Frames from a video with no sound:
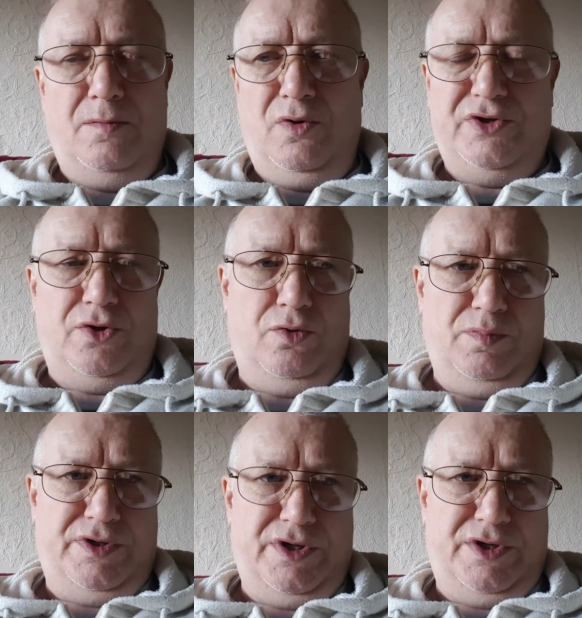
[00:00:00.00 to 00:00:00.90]
what's
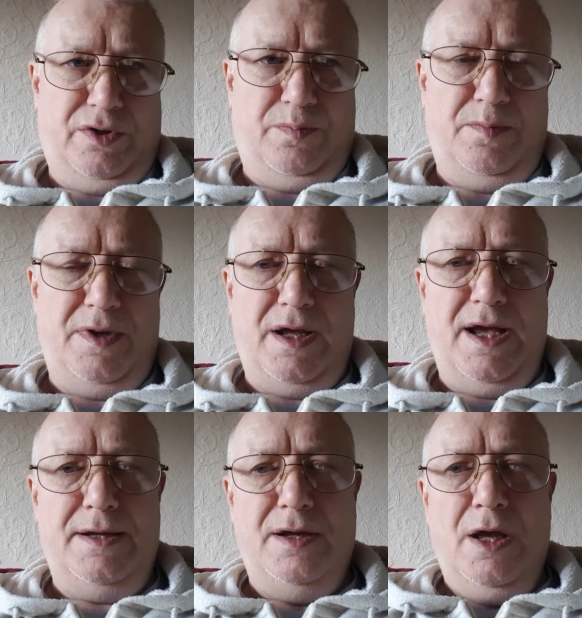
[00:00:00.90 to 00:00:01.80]
come to top of my
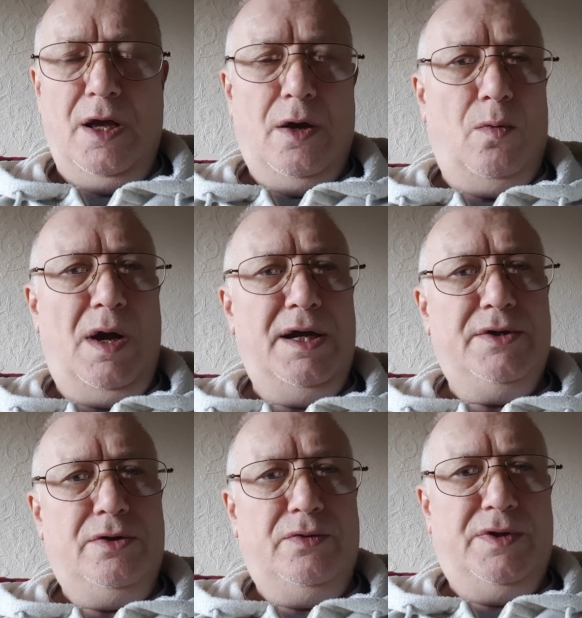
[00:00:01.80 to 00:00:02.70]
head. Why
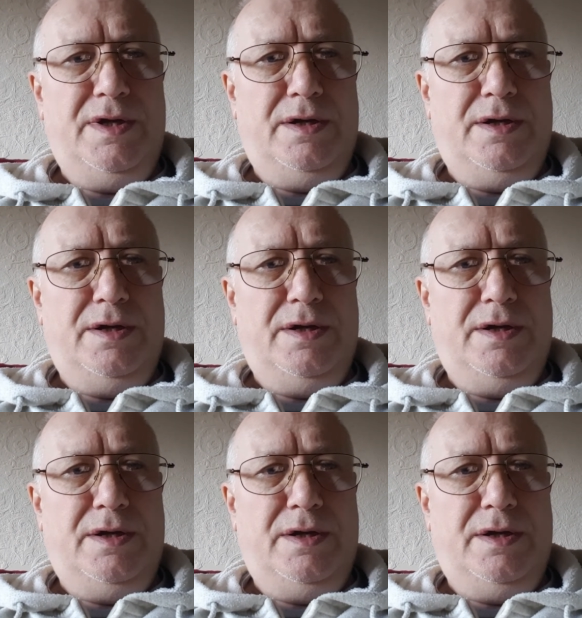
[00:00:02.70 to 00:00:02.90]
don't